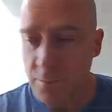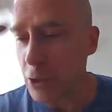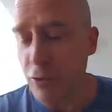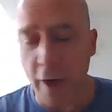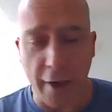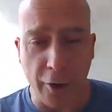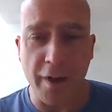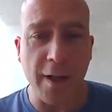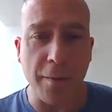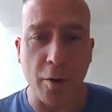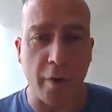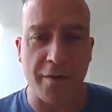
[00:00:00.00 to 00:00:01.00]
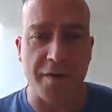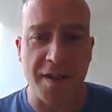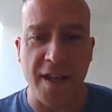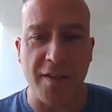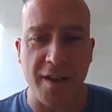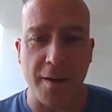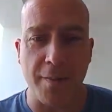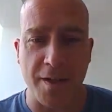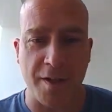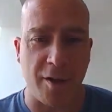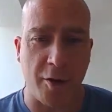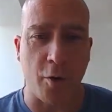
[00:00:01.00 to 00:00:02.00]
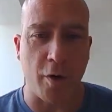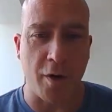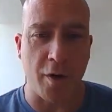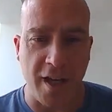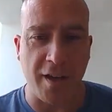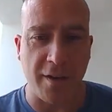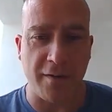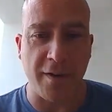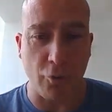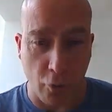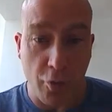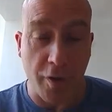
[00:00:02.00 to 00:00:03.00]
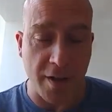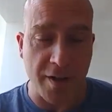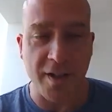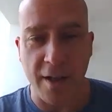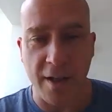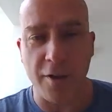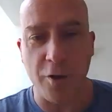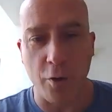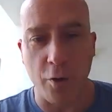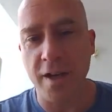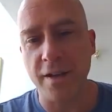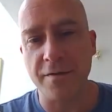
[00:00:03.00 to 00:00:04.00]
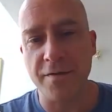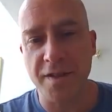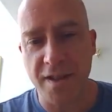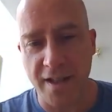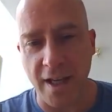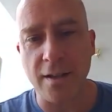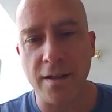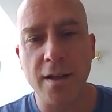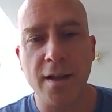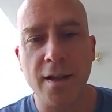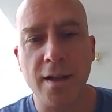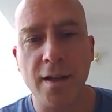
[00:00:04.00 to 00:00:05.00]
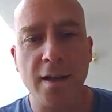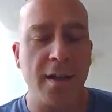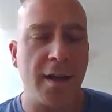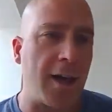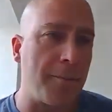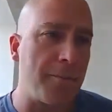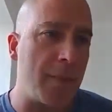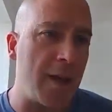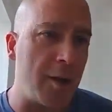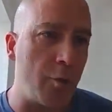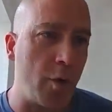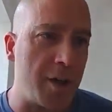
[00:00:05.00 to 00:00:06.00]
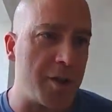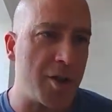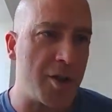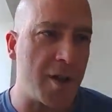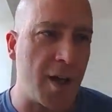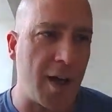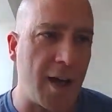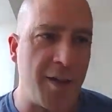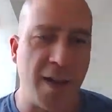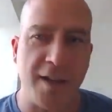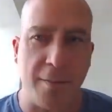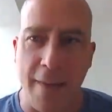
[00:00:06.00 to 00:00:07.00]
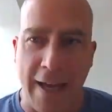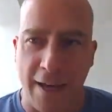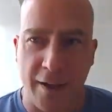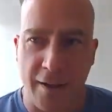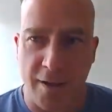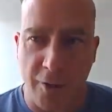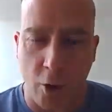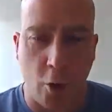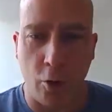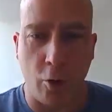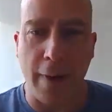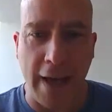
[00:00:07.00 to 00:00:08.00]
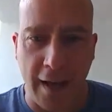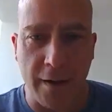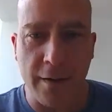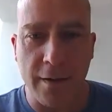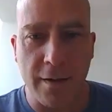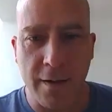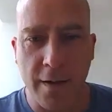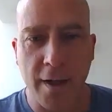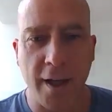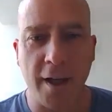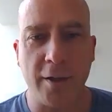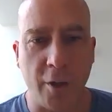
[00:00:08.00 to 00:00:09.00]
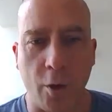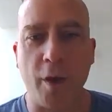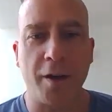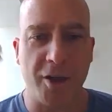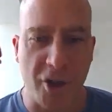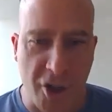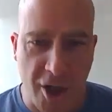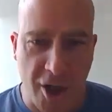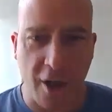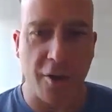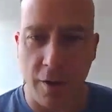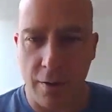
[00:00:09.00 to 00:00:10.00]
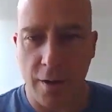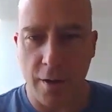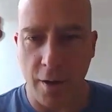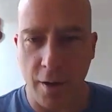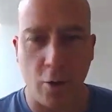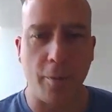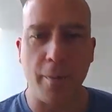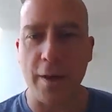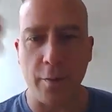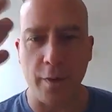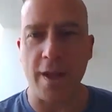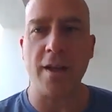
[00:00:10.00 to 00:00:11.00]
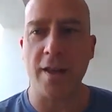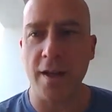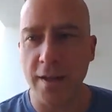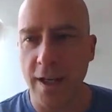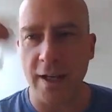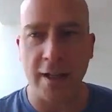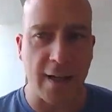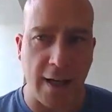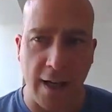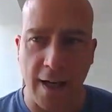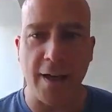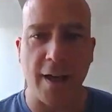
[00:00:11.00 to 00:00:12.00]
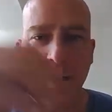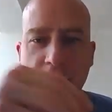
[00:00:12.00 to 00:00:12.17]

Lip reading: Rhino Niebuhr would have seen them as an authoritative and ruthlessly authoritative state, in which they demand the whole man and don't want to share the whole man with anything, not a god, not a